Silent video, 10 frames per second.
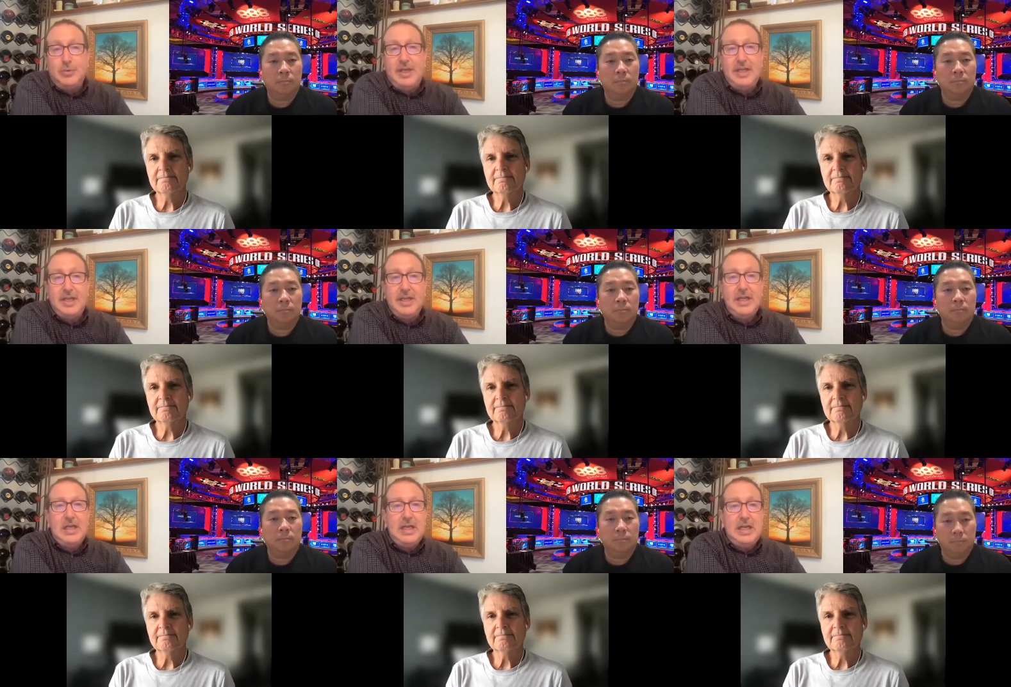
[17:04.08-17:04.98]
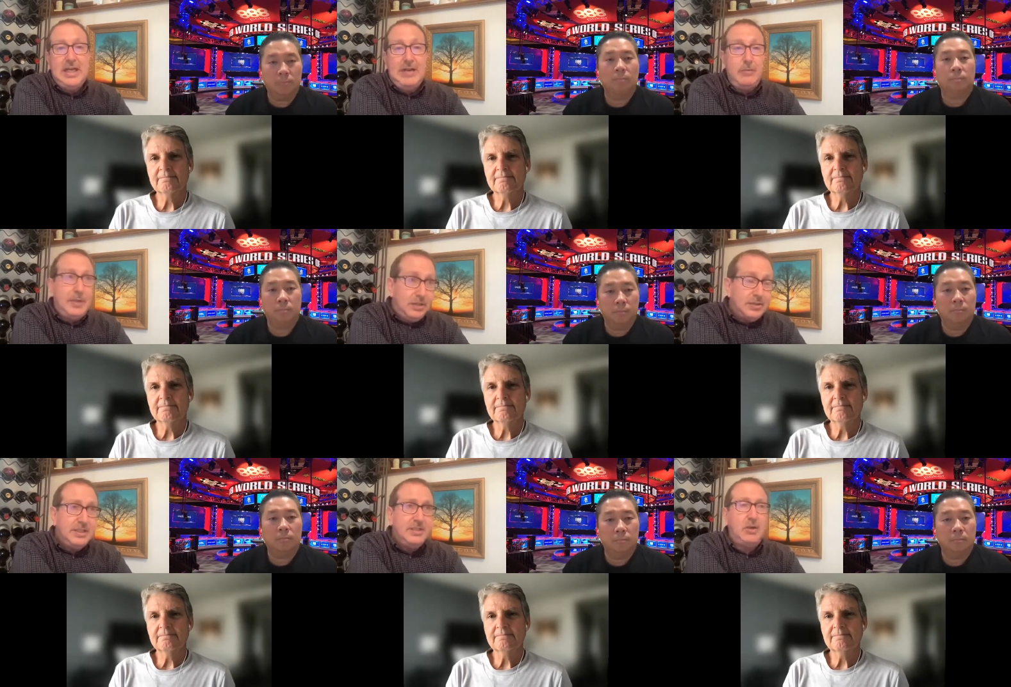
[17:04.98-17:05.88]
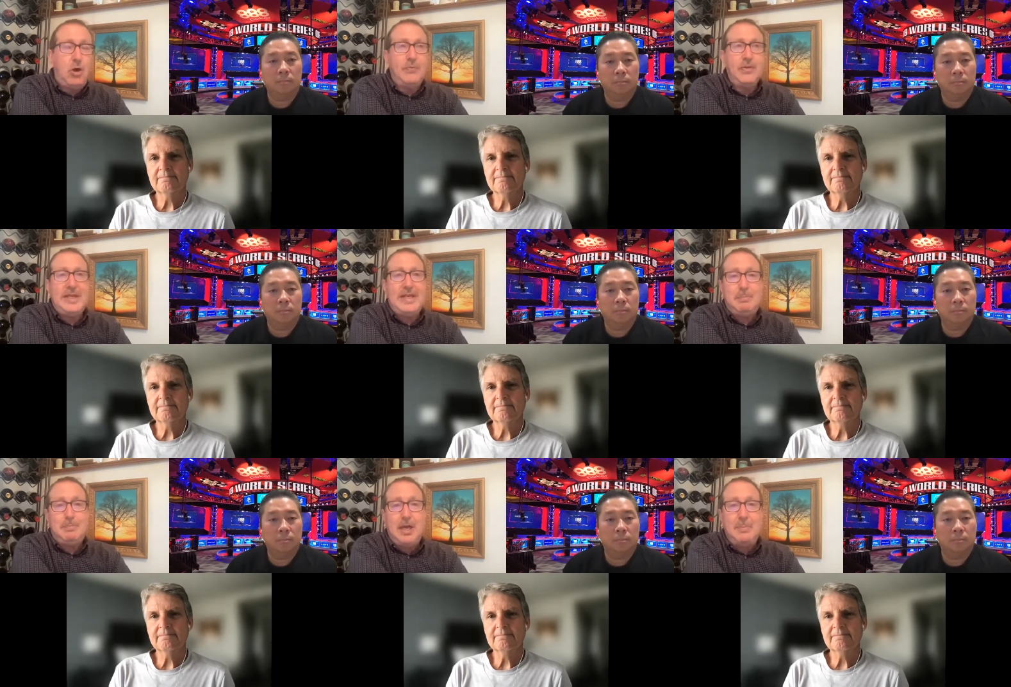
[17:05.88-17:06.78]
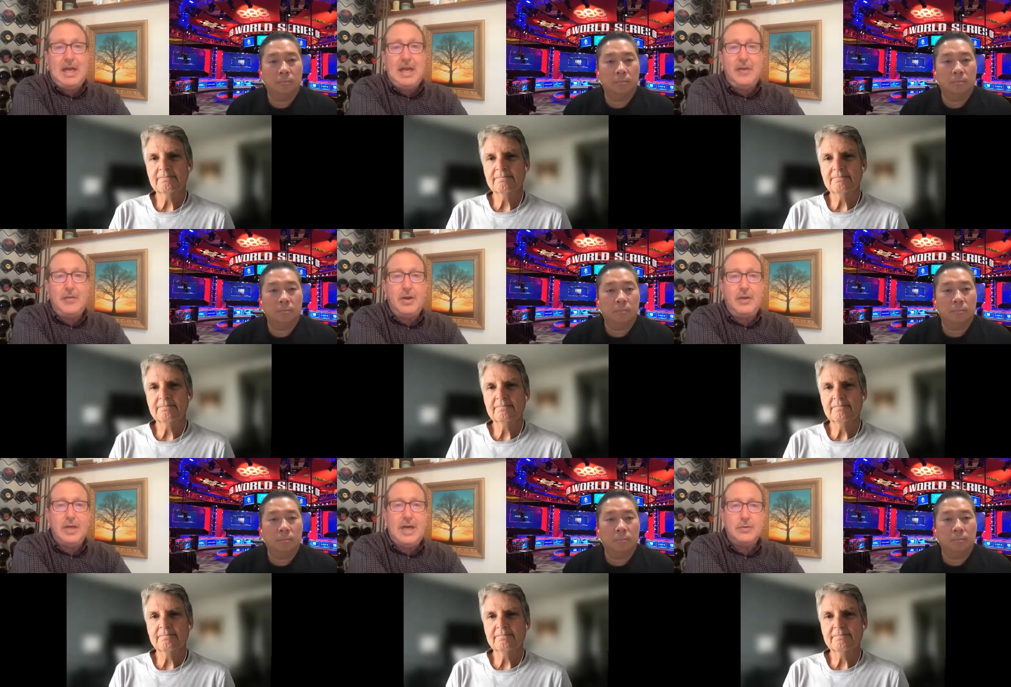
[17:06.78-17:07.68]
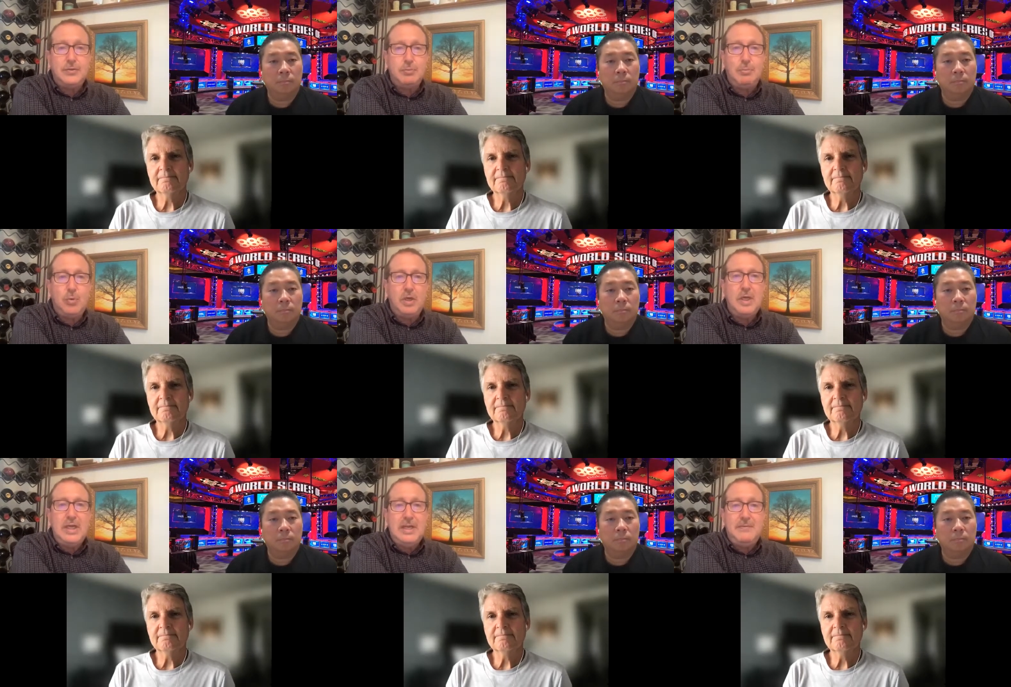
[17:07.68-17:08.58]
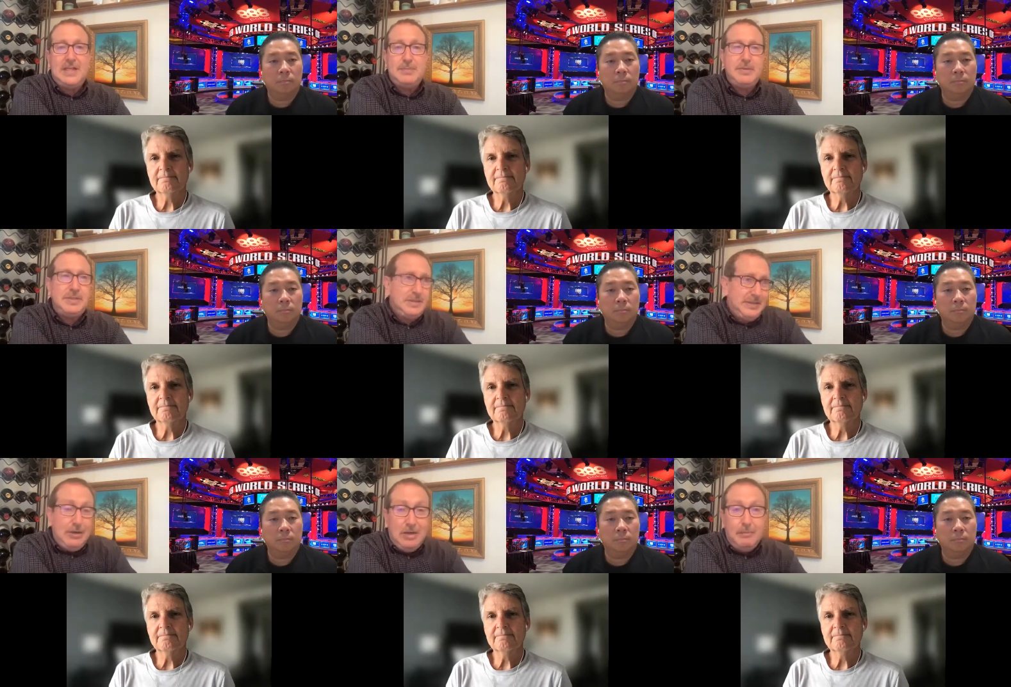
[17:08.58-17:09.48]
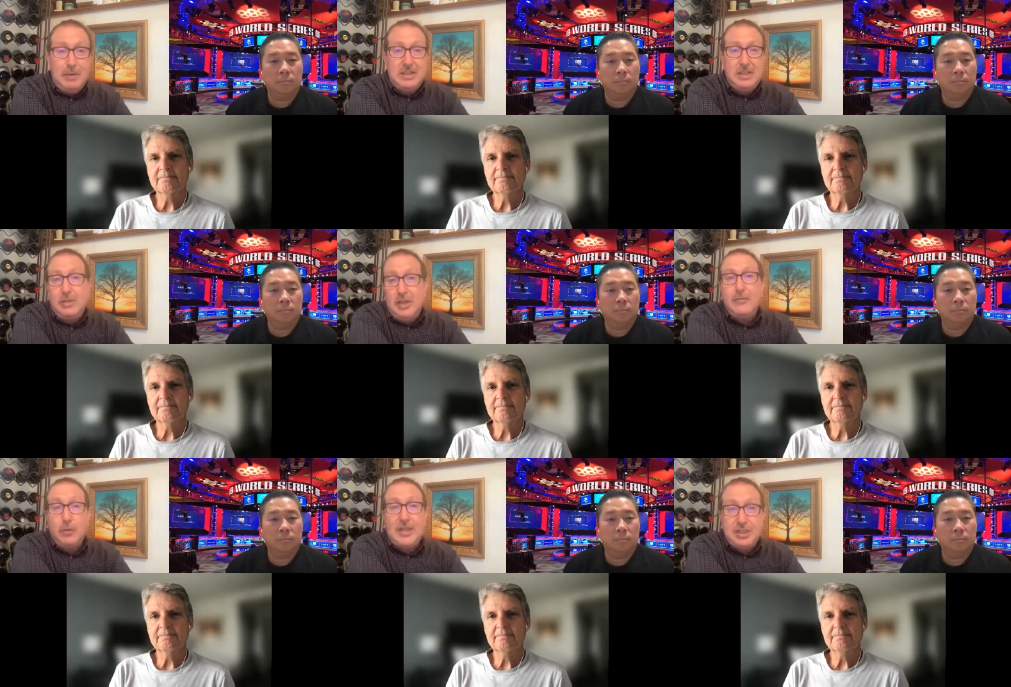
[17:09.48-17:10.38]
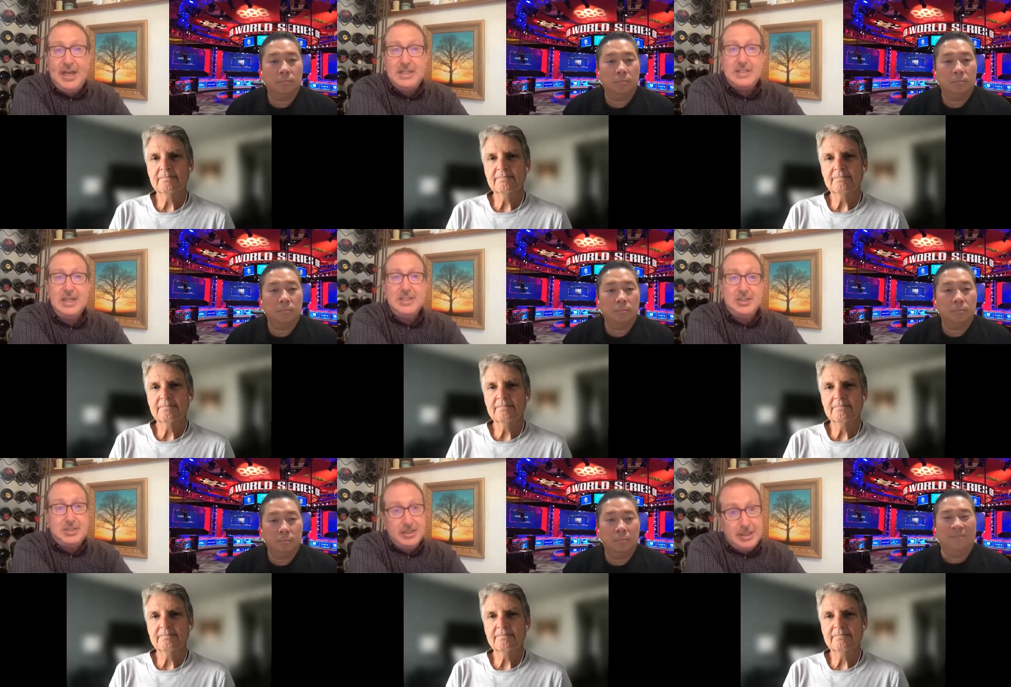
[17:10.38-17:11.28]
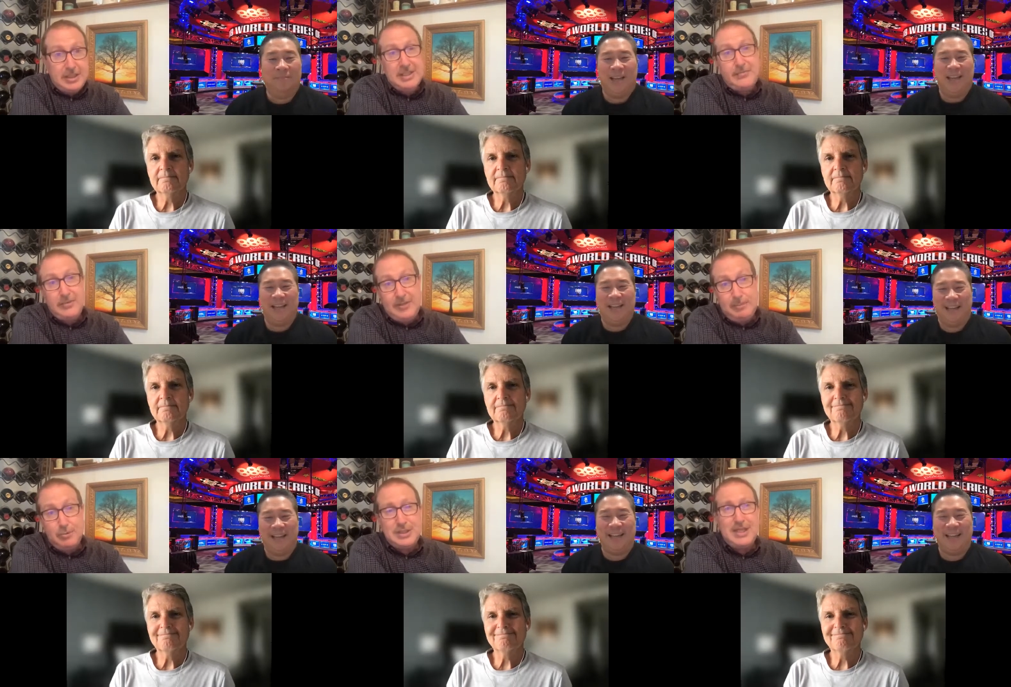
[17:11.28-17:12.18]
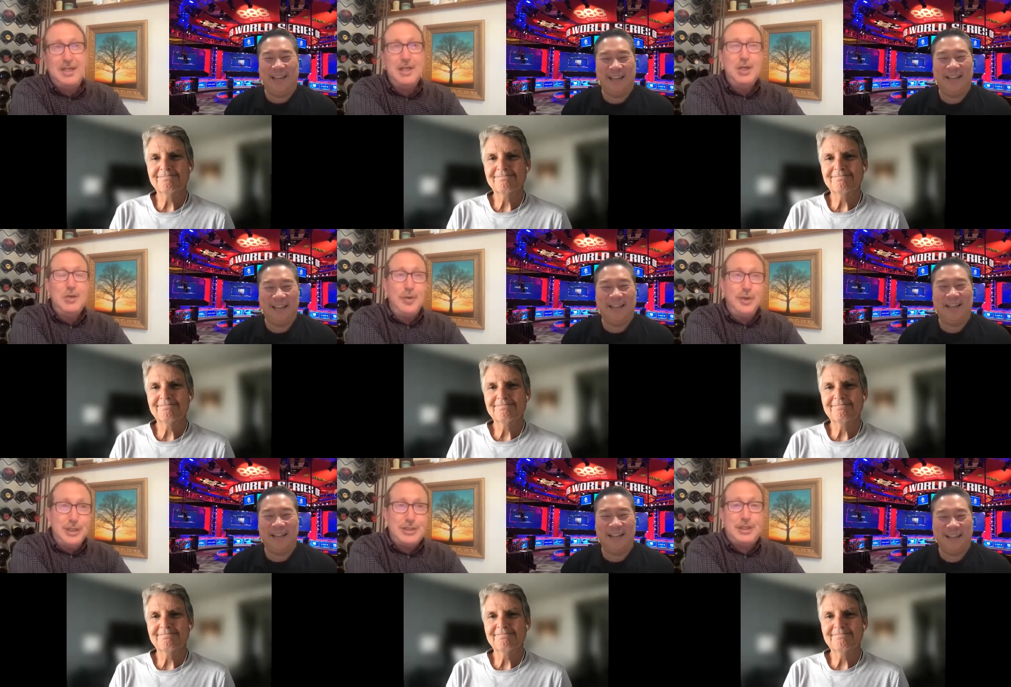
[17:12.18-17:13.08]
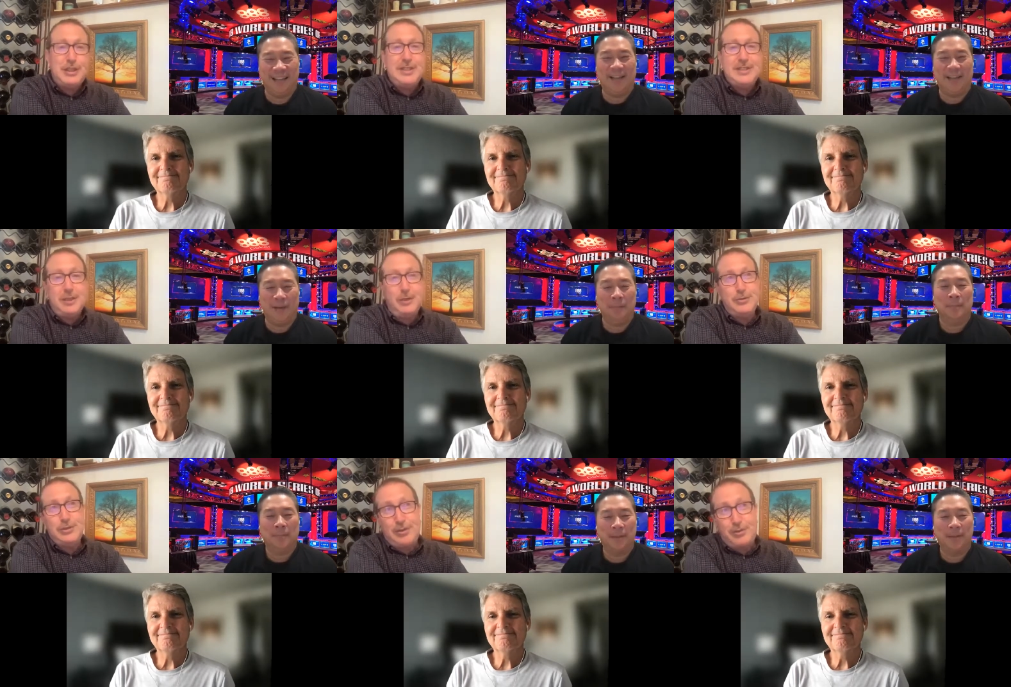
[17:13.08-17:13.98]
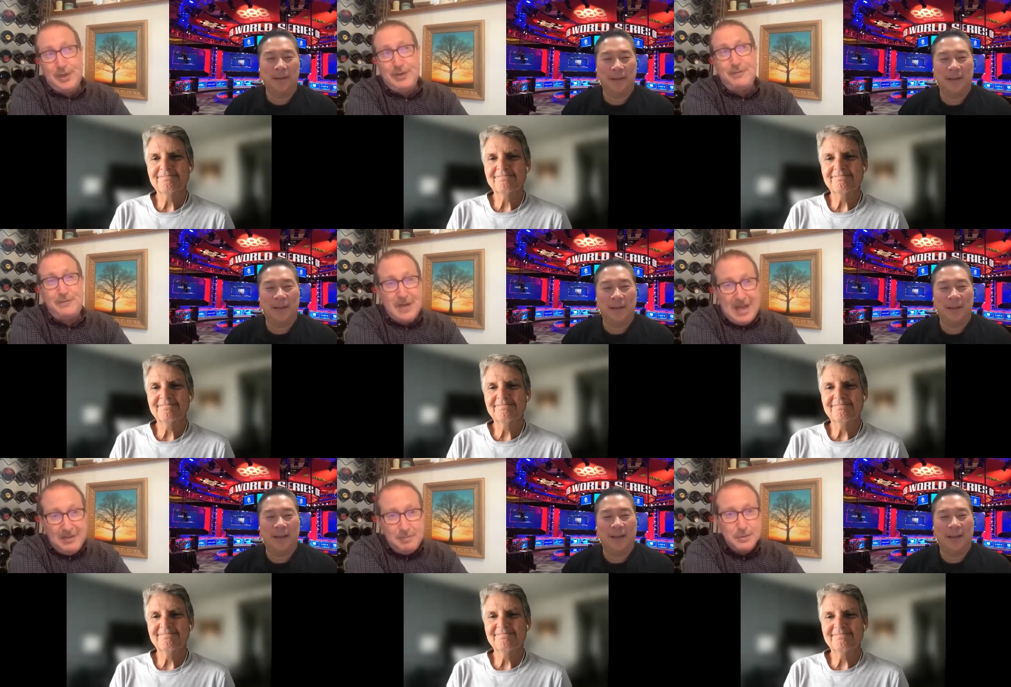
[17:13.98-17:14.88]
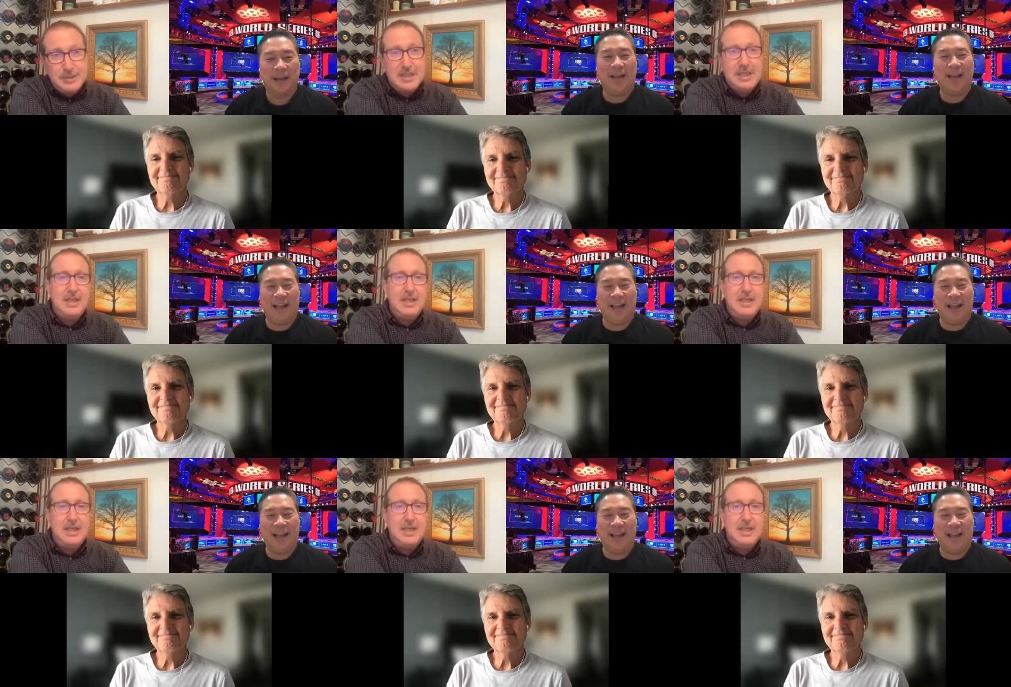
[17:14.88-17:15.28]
Speaker 1: or anything. Uh, and everyone else can hopefully get money back on their $100 or more investment. They don't have best, you know, they don't have a great chance. Statistically, it's 15%. Realistically, it's closer to three to five percent.